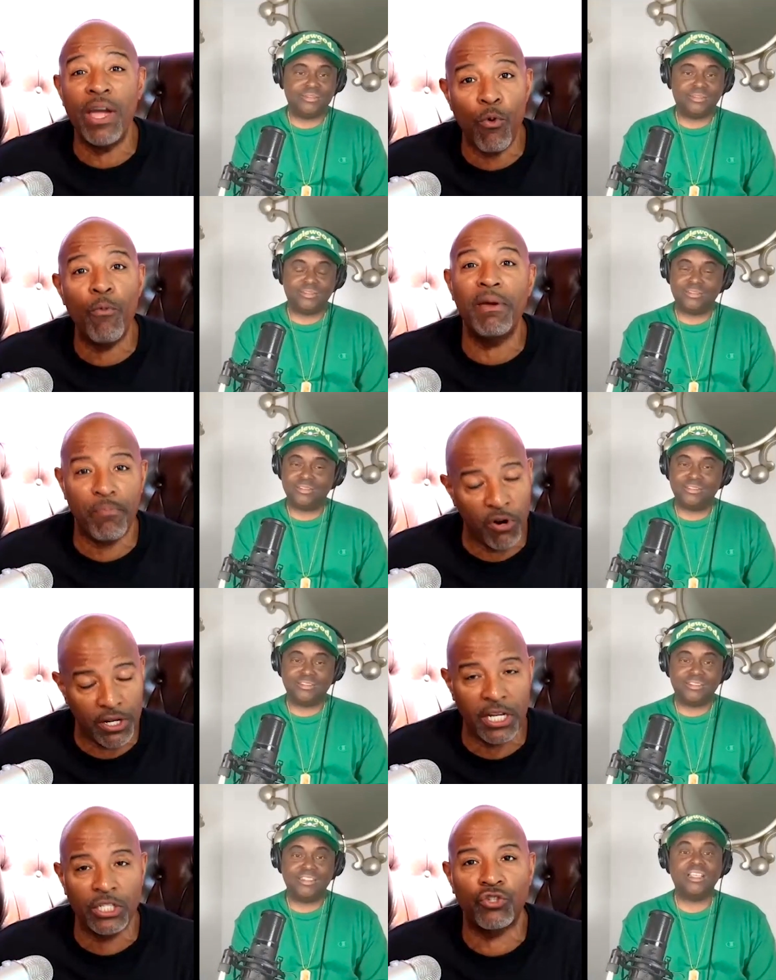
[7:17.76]
Speaker 1: will be
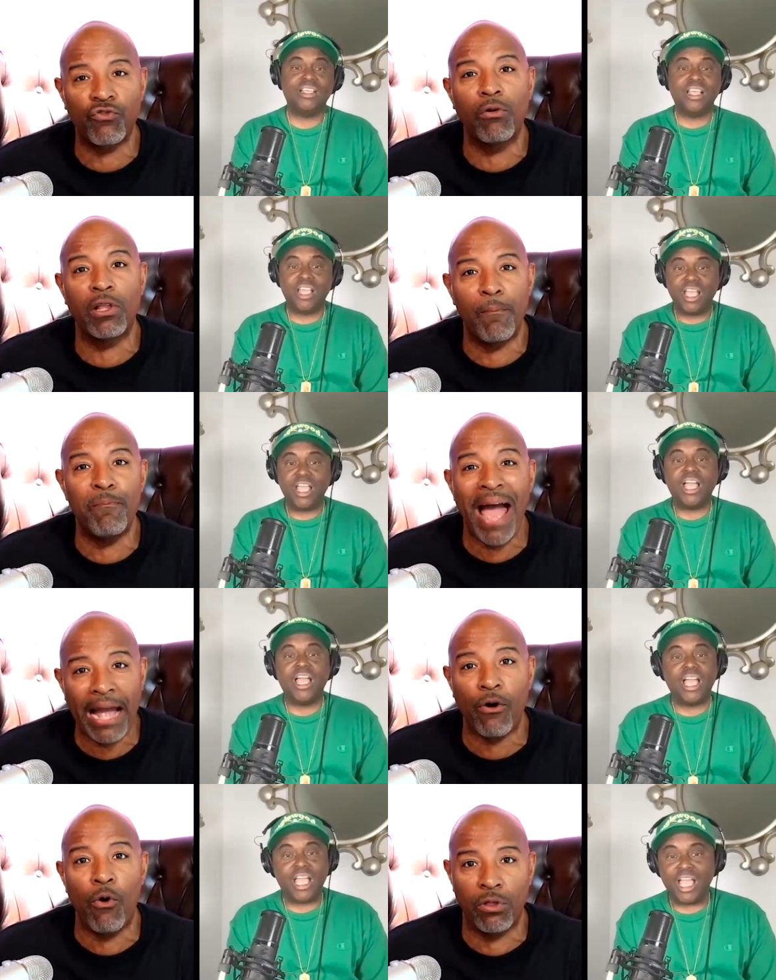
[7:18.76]
putting this stroller
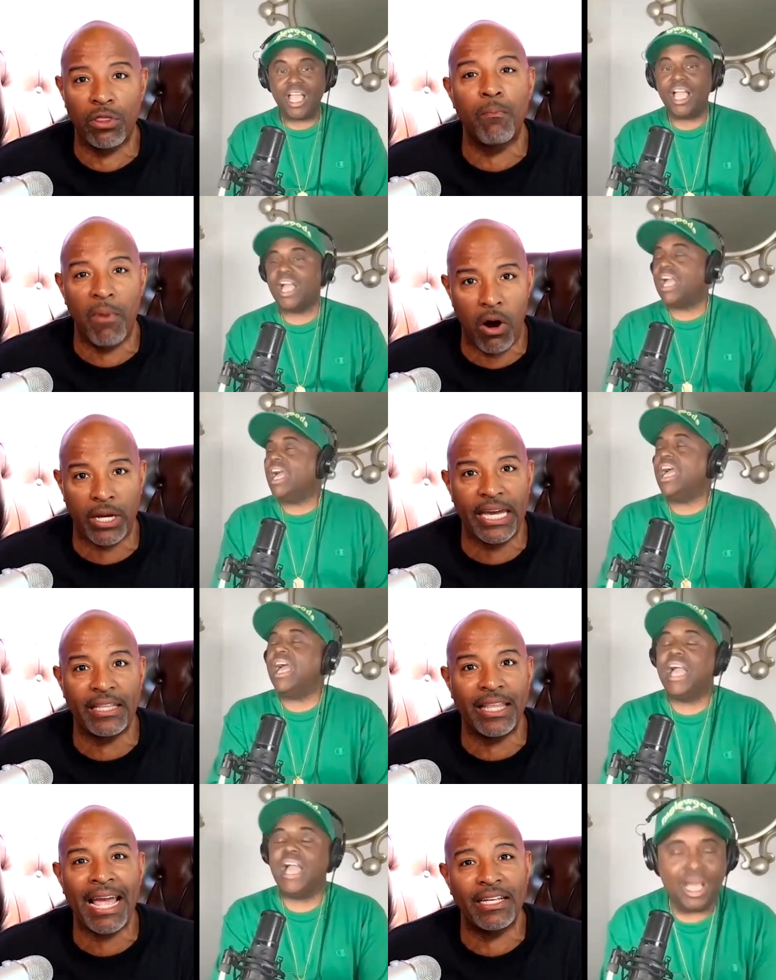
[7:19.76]
back on the market.
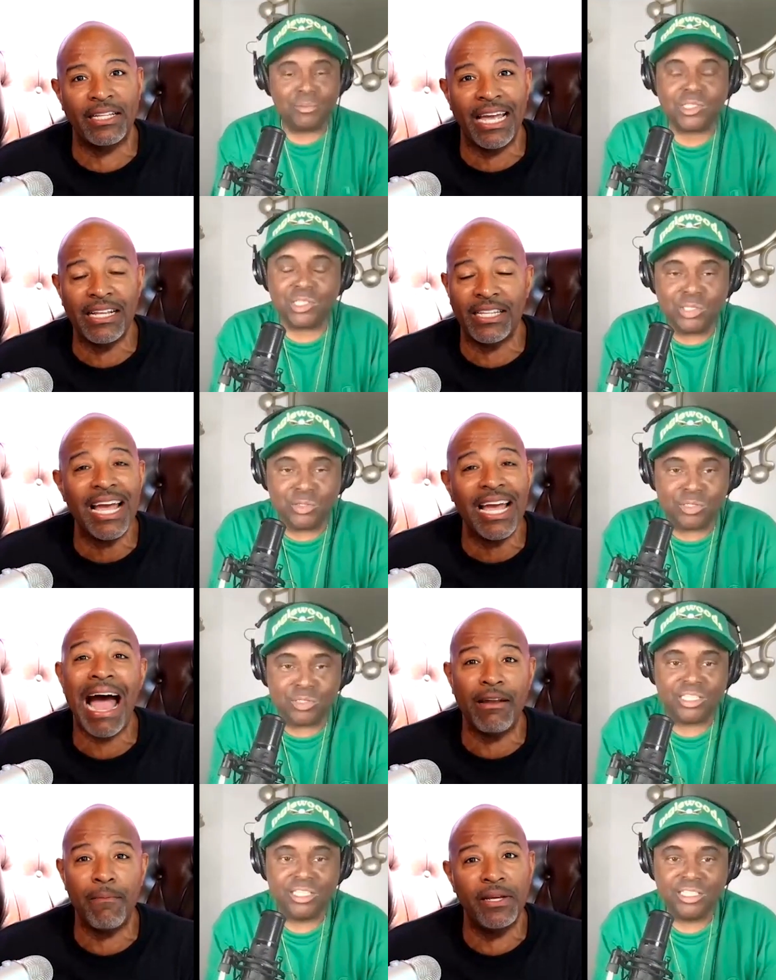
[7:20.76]
Like
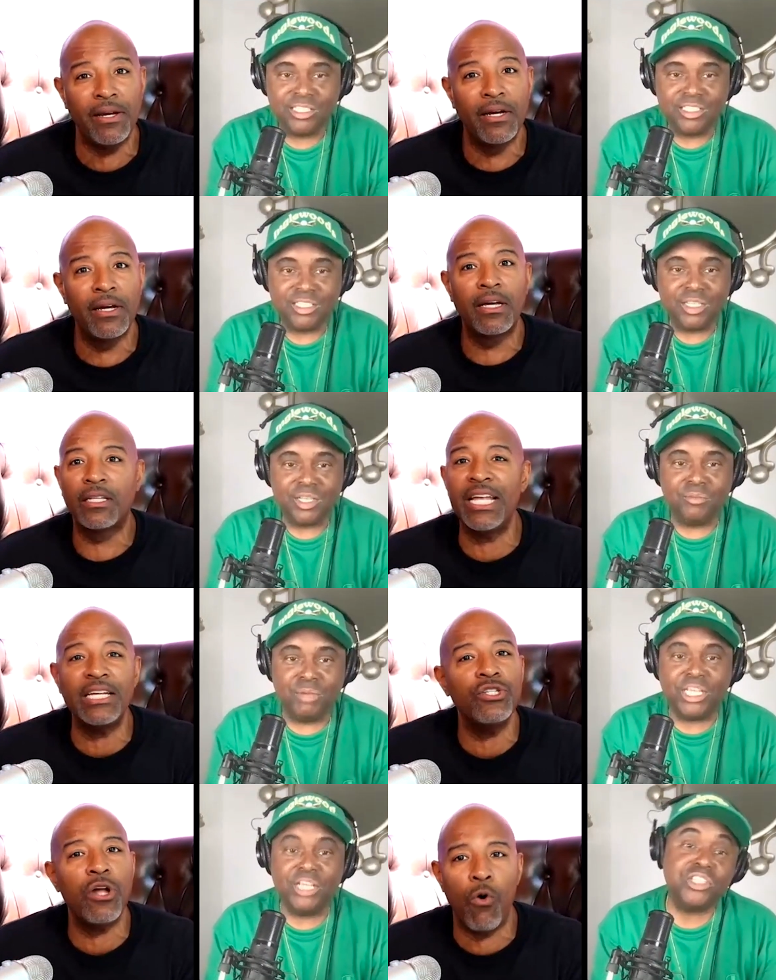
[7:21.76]
absolutely.
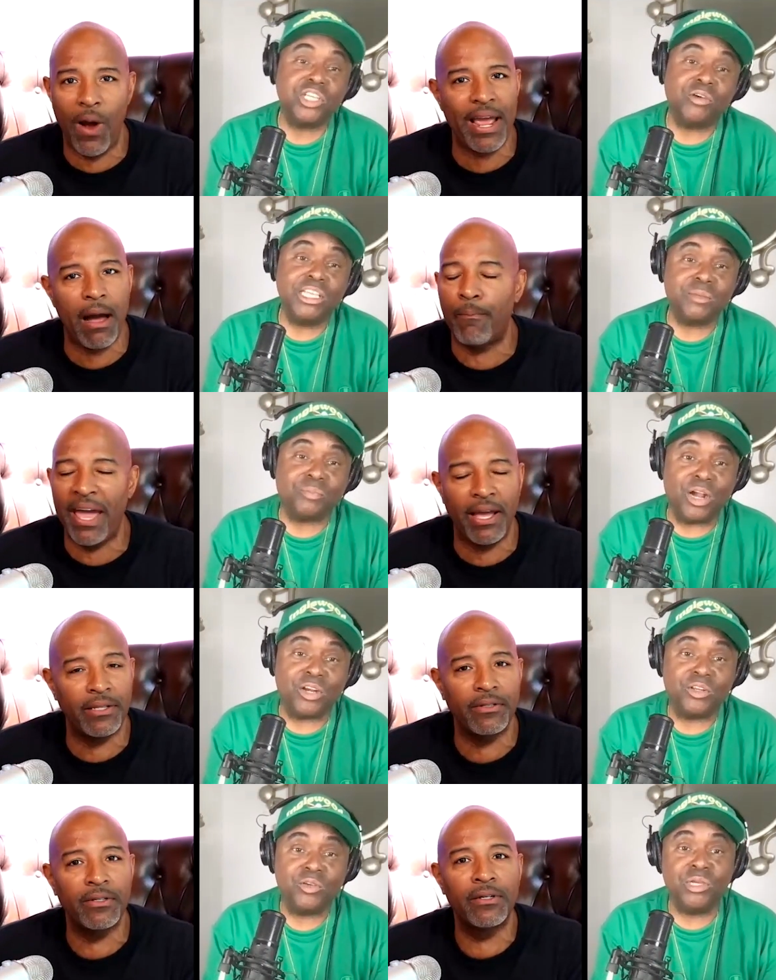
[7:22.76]
There's but no here's the crazy
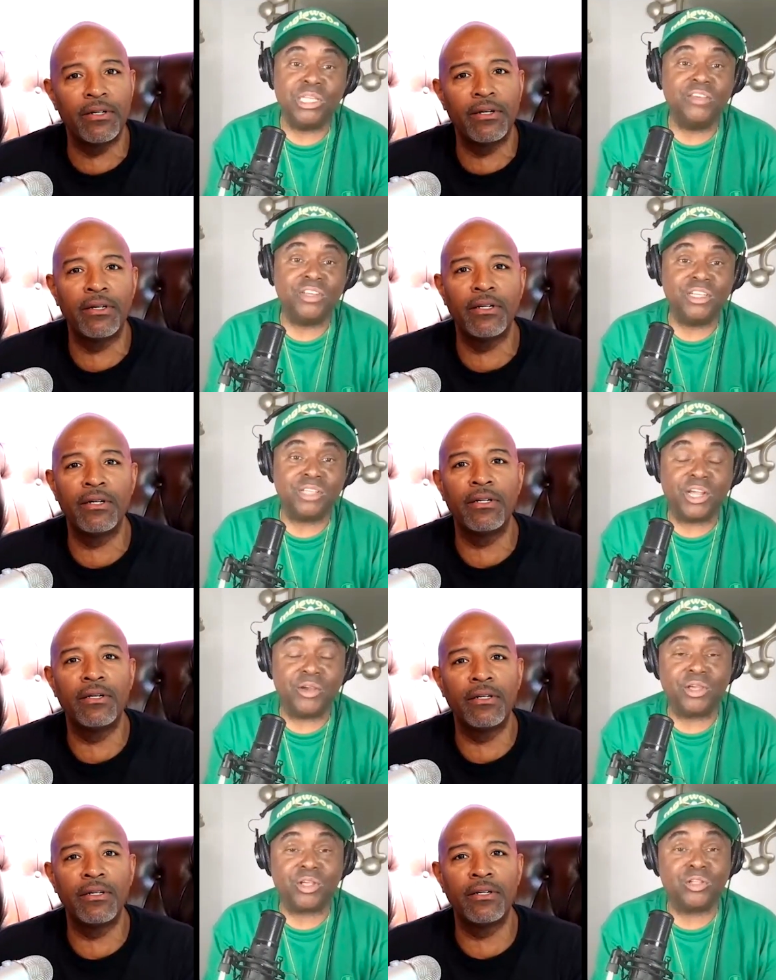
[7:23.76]
part.
Speaker 2: We live in an
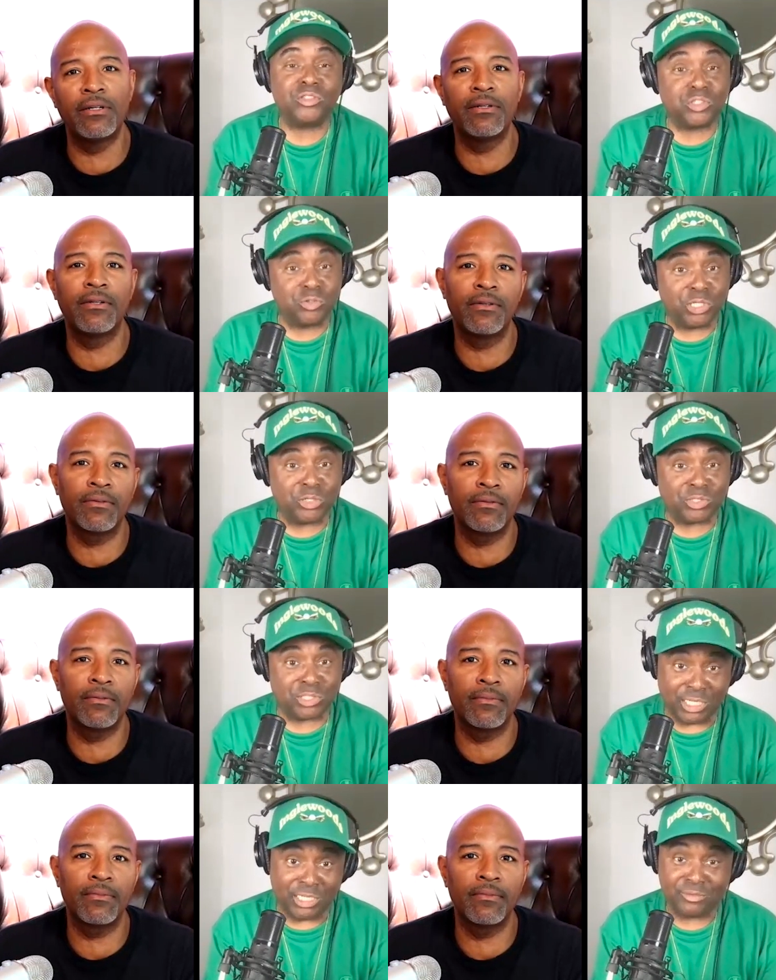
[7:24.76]
area called Studio
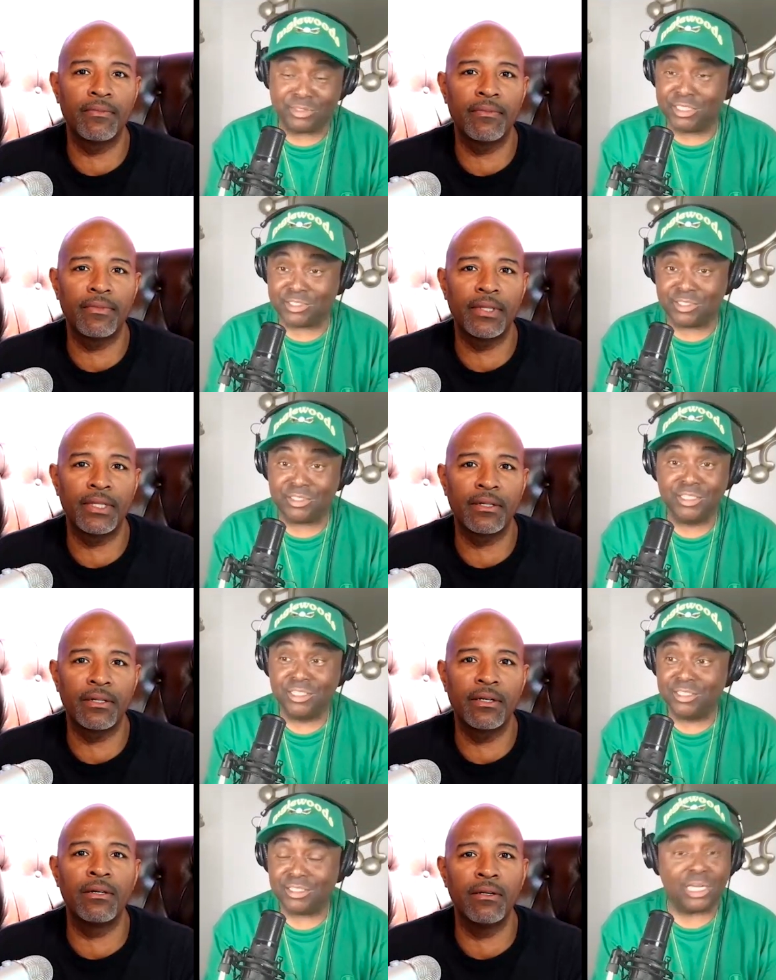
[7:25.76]
City. It's a
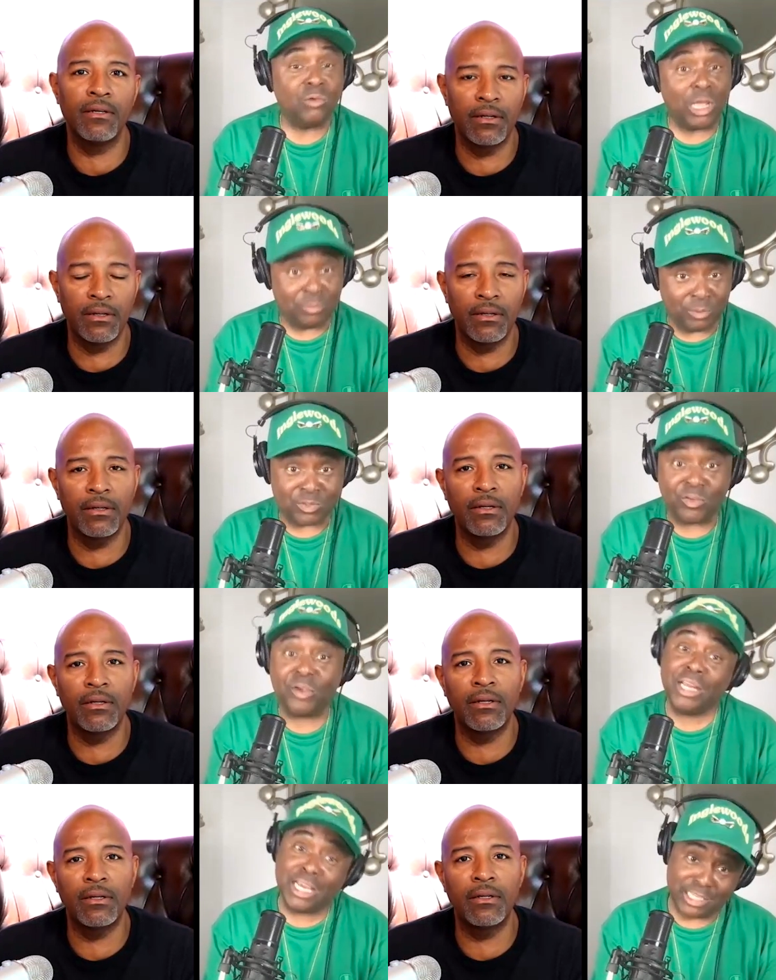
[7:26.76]
lot of white people. It's a
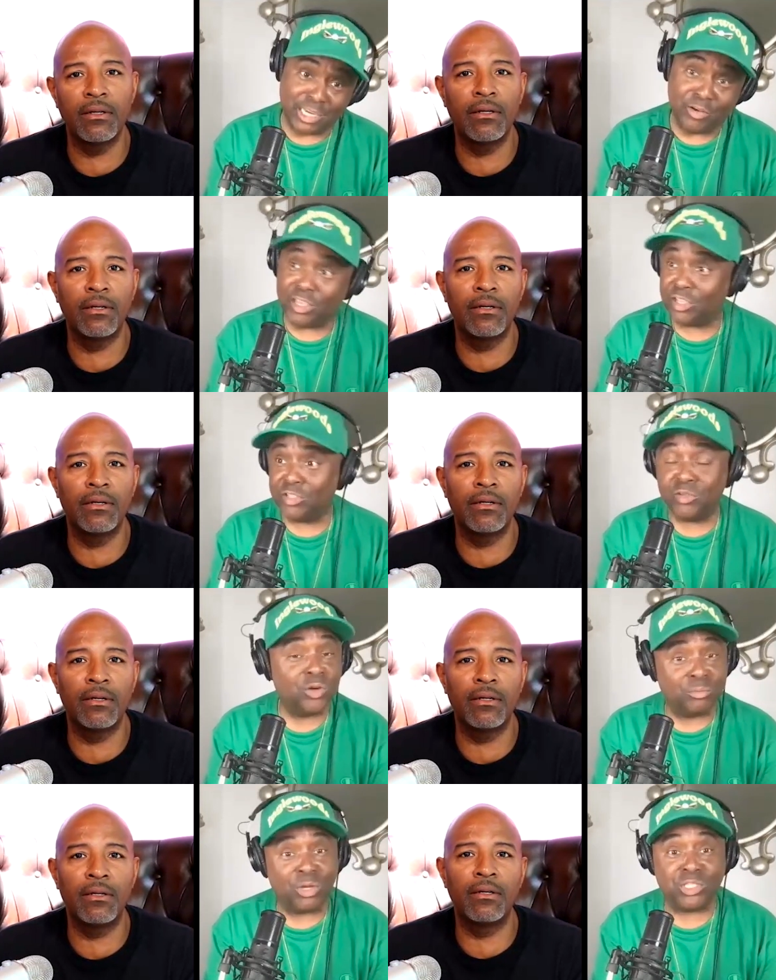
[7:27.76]
very nice area. You
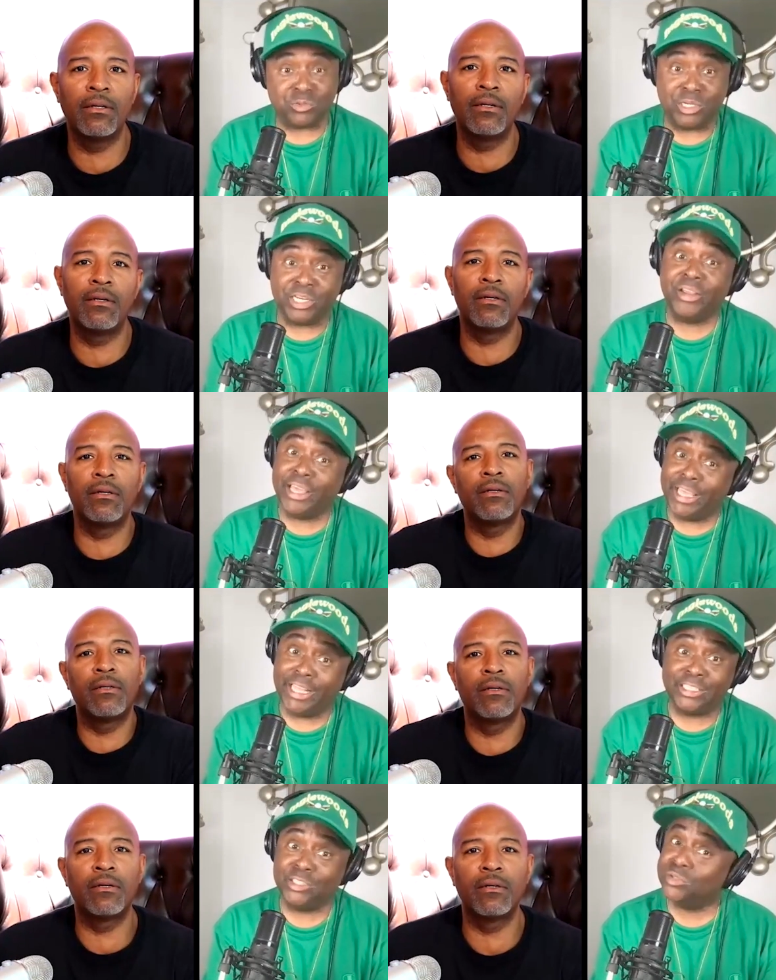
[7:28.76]
go to malls around here and